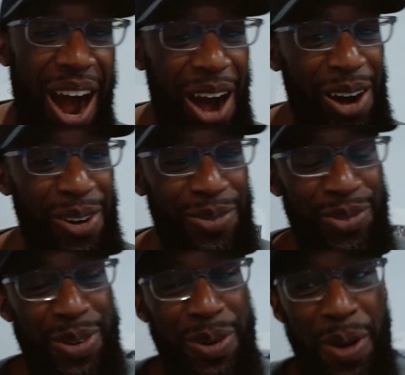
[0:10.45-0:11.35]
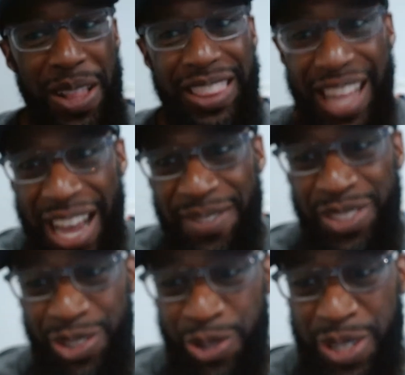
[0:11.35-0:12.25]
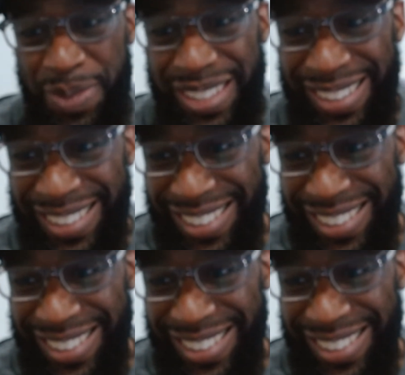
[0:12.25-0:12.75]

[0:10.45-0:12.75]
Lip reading: of live streaming.